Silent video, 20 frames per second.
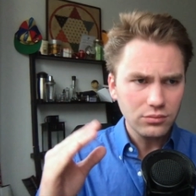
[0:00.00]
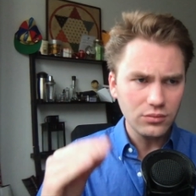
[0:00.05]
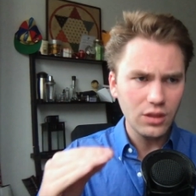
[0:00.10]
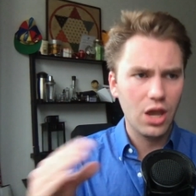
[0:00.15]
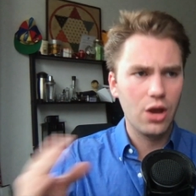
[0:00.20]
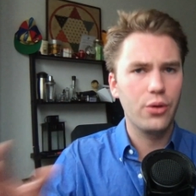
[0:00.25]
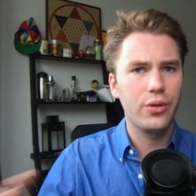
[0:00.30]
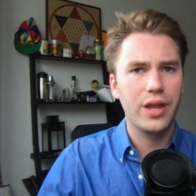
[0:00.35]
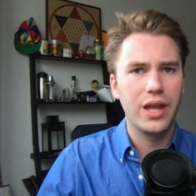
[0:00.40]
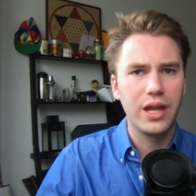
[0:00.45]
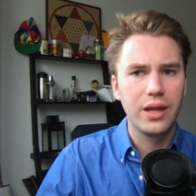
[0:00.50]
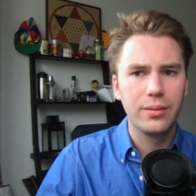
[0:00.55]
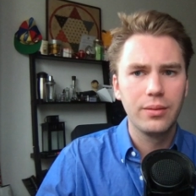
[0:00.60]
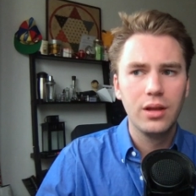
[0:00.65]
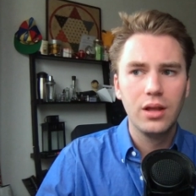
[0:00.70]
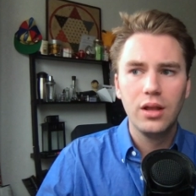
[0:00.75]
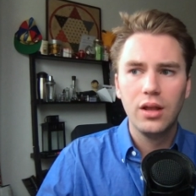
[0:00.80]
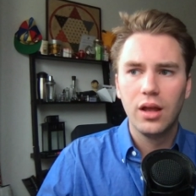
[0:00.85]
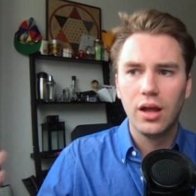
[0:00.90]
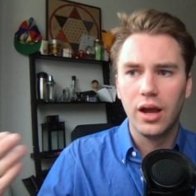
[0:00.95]
okay,
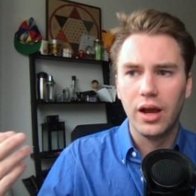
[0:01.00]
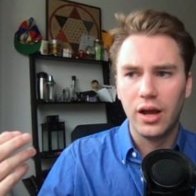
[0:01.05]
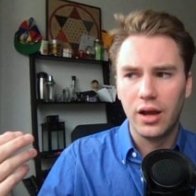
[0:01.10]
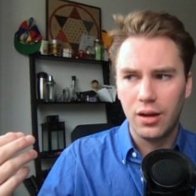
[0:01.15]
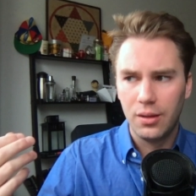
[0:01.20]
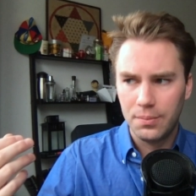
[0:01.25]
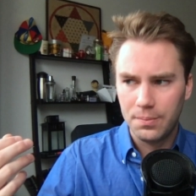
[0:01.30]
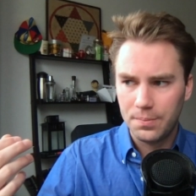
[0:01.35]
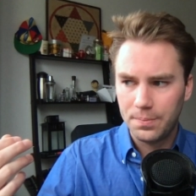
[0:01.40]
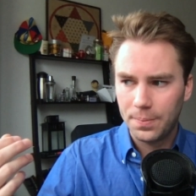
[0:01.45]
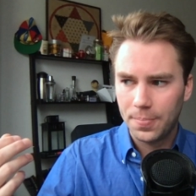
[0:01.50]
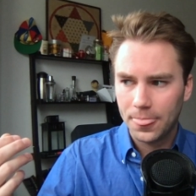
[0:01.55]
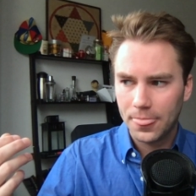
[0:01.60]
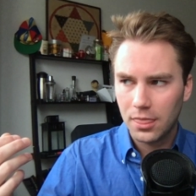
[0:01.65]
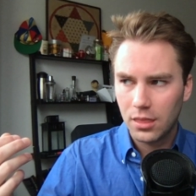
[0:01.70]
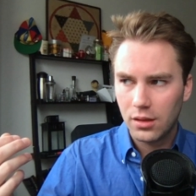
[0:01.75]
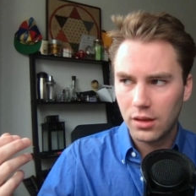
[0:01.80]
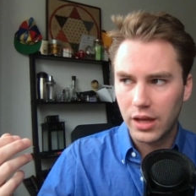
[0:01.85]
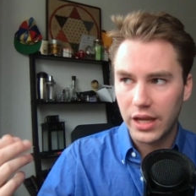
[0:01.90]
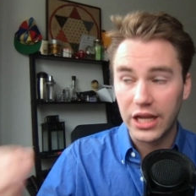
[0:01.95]

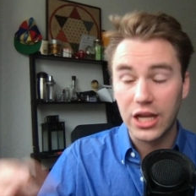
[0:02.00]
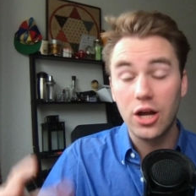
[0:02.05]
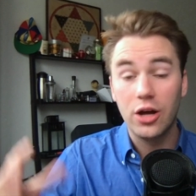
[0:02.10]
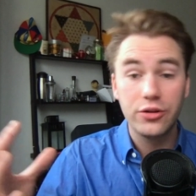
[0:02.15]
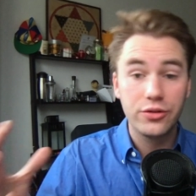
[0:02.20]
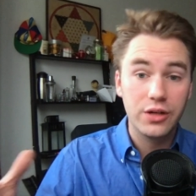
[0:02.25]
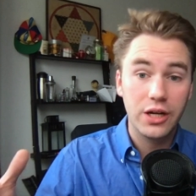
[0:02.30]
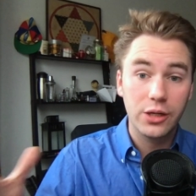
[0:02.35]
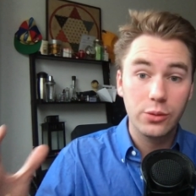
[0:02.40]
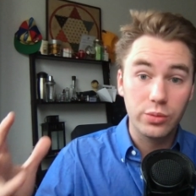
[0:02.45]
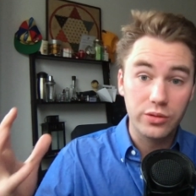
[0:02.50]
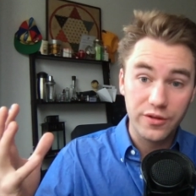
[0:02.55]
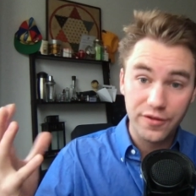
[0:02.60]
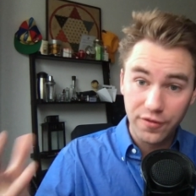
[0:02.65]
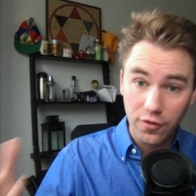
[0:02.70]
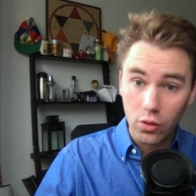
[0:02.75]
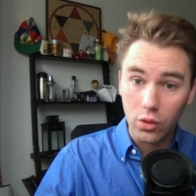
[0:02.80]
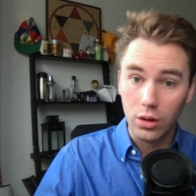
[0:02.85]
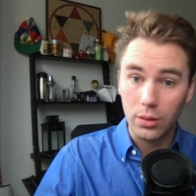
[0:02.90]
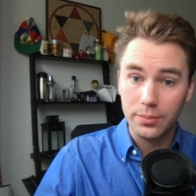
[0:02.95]
a contract was
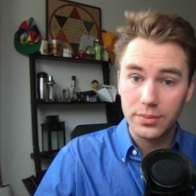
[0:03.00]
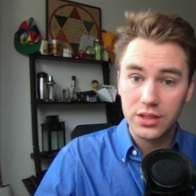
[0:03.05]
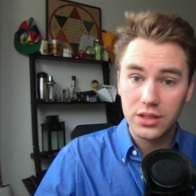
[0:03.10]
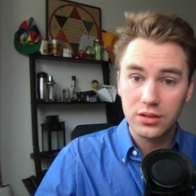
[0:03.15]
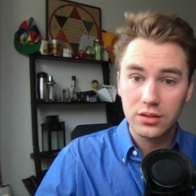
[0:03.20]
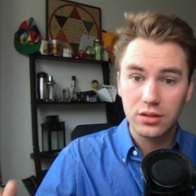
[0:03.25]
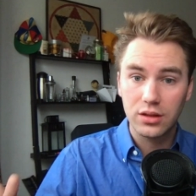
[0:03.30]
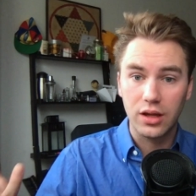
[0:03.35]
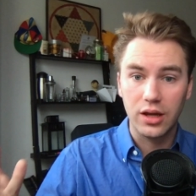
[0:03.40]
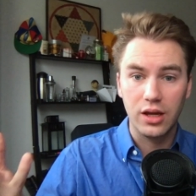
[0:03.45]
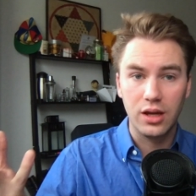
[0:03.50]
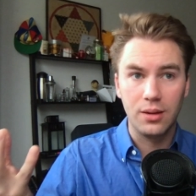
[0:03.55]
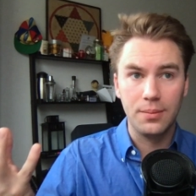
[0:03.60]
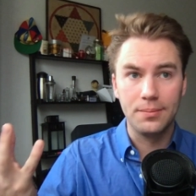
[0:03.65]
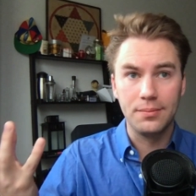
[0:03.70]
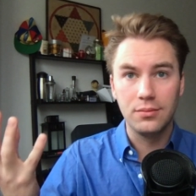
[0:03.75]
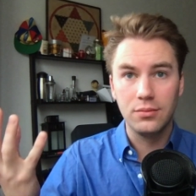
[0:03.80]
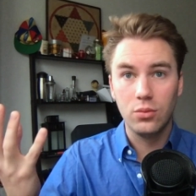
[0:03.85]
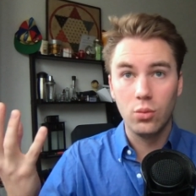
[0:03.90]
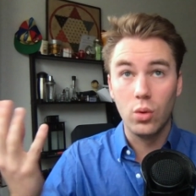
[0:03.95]
formed.
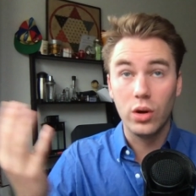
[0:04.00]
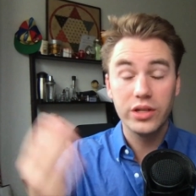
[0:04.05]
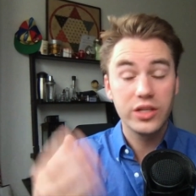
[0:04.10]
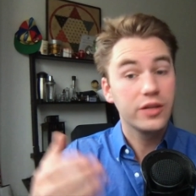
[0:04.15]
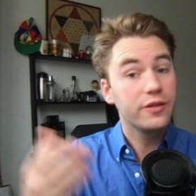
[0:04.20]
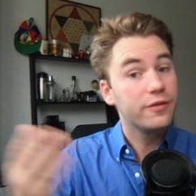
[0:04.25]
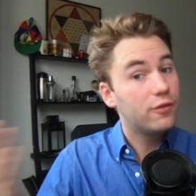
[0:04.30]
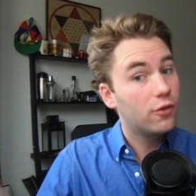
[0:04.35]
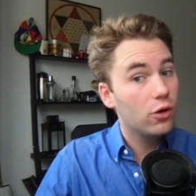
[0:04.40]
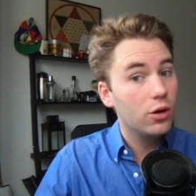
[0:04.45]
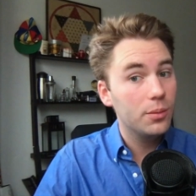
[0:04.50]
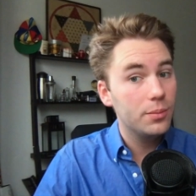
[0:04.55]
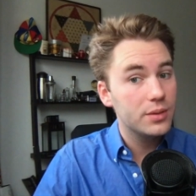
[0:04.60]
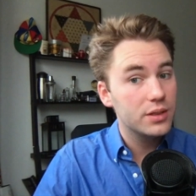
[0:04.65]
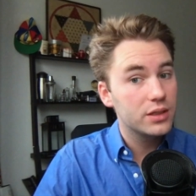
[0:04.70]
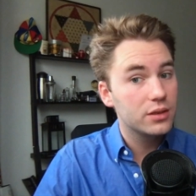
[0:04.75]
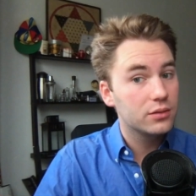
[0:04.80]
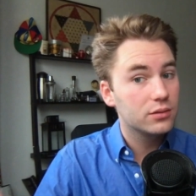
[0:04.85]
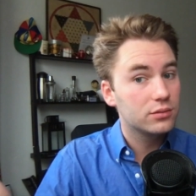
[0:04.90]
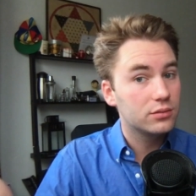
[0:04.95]
Was it formed?
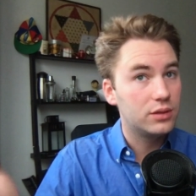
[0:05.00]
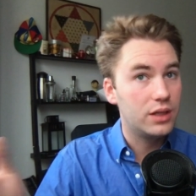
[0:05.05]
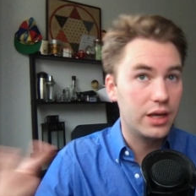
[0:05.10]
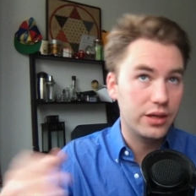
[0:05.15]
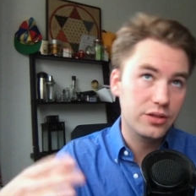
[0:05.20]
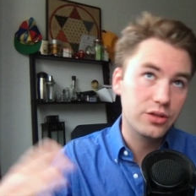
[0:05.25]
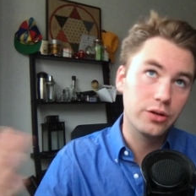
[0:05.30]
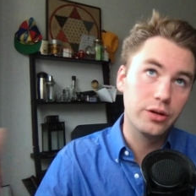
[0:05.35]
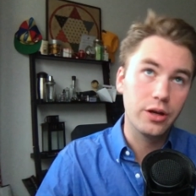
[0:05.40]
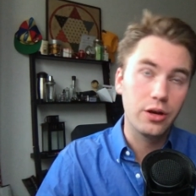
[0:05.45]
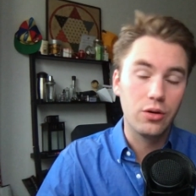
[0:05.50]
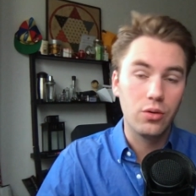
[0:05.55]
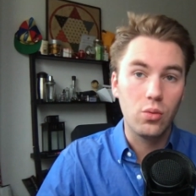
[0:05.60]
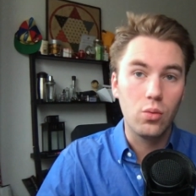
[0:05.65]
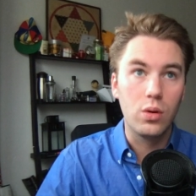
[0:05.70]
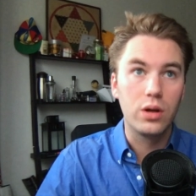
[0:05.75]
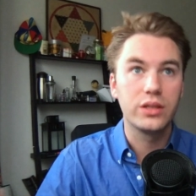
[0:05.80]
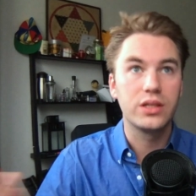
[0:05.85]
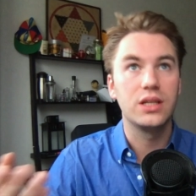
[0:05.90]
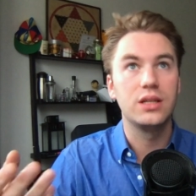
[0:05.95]
Yes or no?
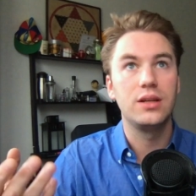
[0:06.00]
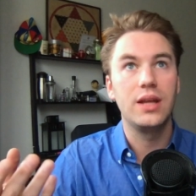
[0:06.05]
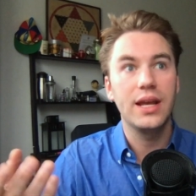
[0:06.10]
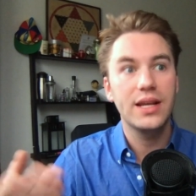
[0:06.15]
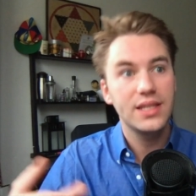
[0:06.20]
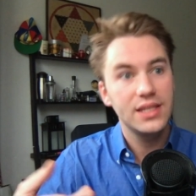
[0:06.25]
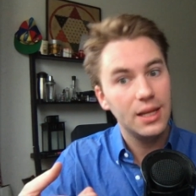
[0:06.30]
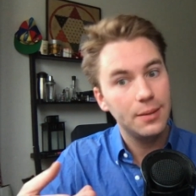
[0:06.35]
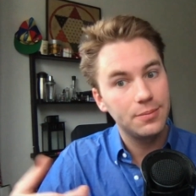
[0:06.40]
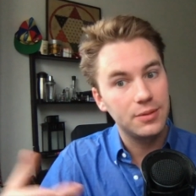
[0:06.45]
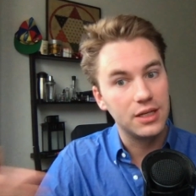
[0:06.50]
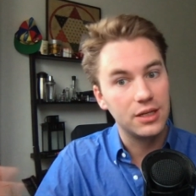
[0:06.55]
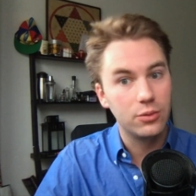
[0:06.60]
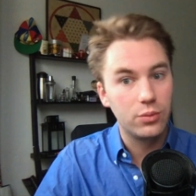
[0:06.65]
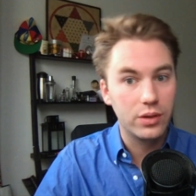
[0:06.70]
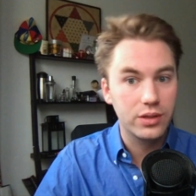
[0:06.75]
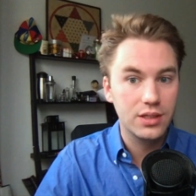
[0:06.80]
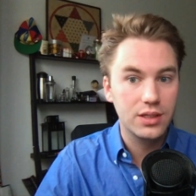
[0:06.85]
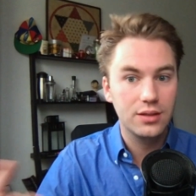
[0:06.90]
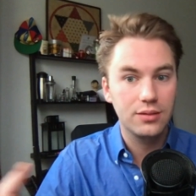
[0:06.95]
Was it accepted?
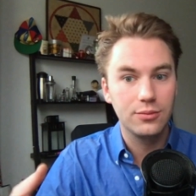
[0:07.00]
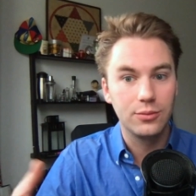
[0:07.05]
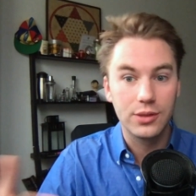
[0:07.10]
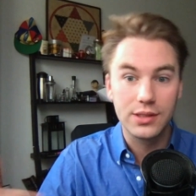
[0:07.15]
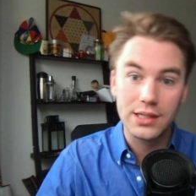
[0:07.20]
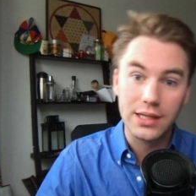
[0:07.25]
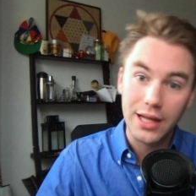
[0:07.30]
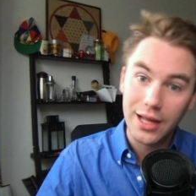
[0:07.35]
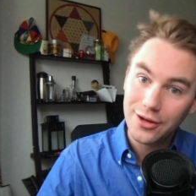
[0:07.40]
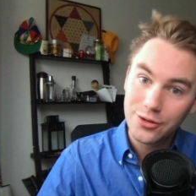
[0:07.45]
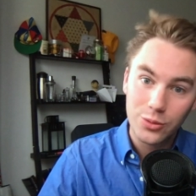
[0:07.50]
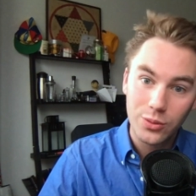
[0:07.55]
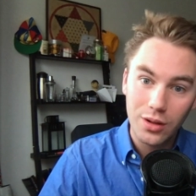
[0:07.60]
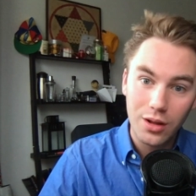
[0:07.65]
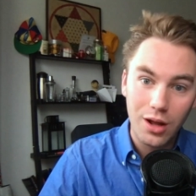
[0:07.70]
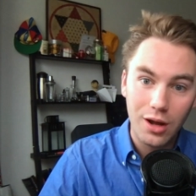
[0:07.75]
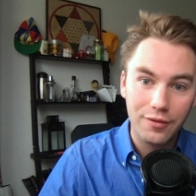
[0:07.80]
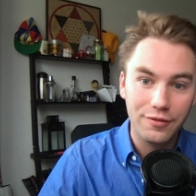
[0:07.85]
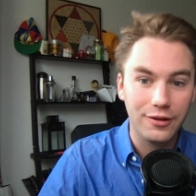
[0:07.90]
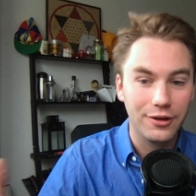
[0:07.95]
Was an actual
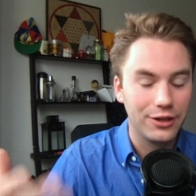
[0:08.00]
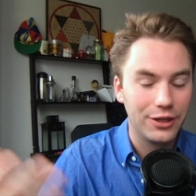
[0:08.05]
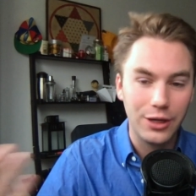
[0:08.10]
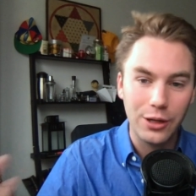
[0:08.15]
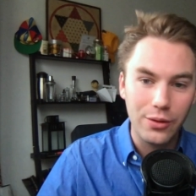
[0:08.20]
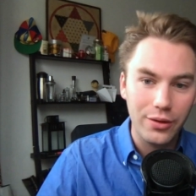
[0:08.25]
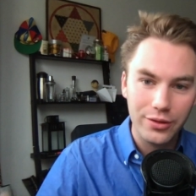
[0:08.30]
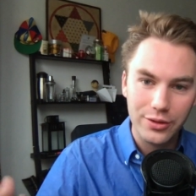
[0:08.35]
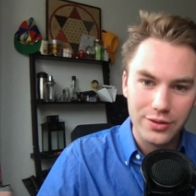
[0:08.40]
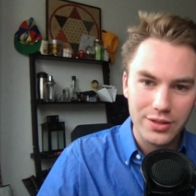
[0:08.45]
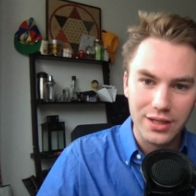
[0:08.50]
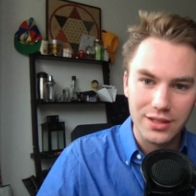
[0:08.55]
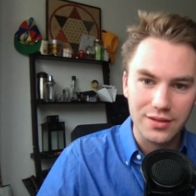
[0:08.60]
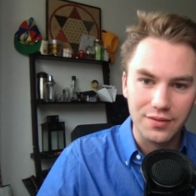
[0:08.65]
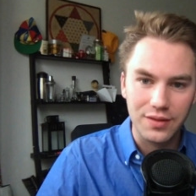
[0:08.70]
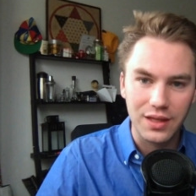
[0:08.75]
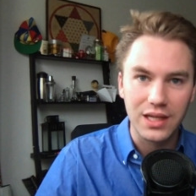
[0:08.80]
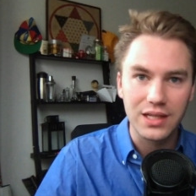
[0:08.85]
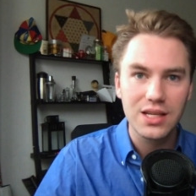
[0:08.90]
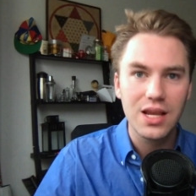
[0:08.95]
offer? All those kinds of
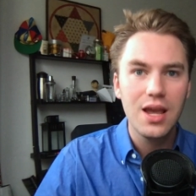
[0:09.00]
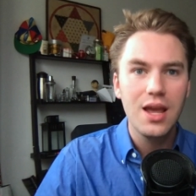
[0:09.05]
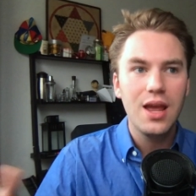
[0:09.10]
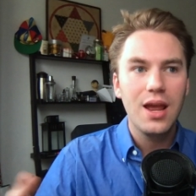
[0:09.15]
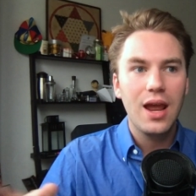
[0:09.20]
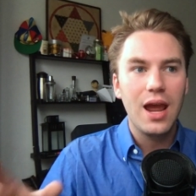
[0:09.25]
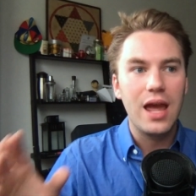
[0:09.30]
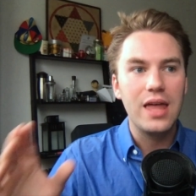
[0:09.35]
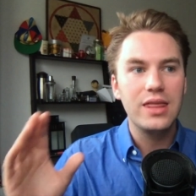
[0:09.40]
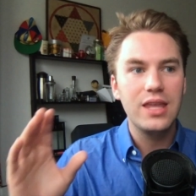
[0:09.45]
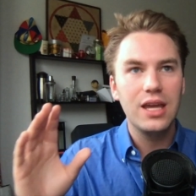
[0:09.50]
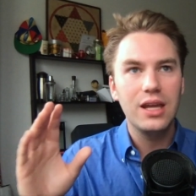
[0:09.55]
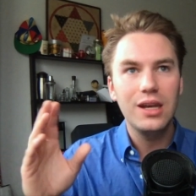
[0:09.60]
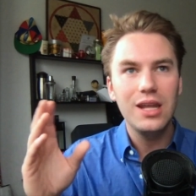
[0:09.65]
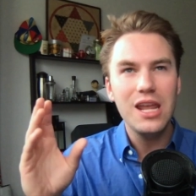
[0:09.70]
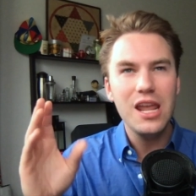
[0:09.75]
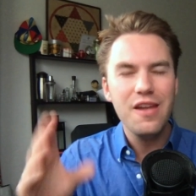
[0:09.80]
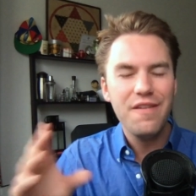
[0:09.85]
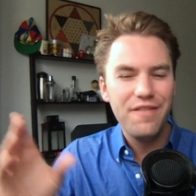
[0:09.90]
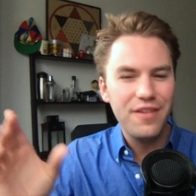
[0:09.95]
things. And then
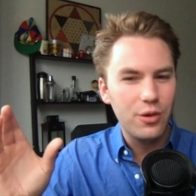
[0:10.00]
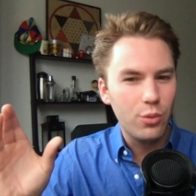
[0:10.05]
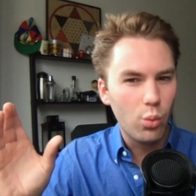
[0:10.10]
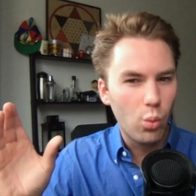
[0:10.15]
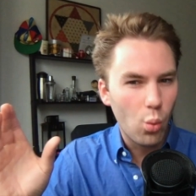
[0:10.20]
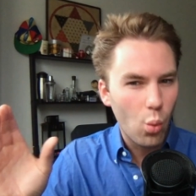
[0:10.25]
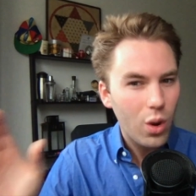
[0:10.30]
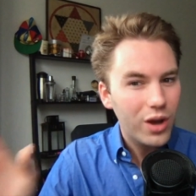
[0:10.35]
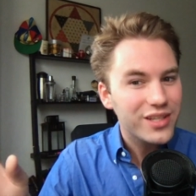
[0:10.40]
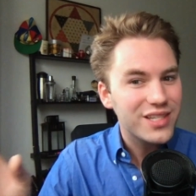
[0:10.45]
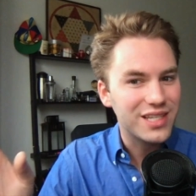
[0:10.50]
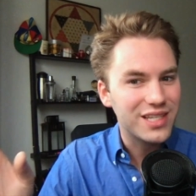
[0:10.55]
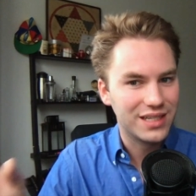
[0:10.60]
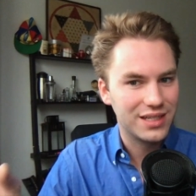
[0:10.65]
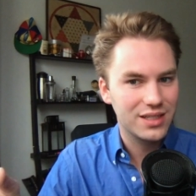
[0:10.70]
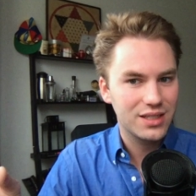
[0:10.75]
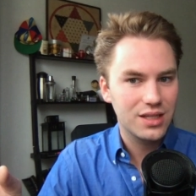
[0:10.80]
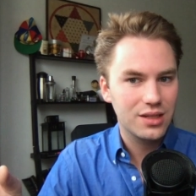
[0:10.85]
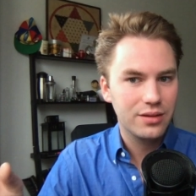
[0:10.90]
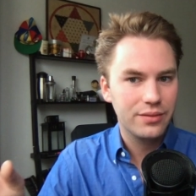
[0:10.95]
if it
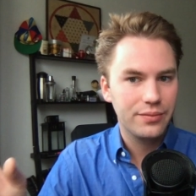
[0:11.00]
wasn't,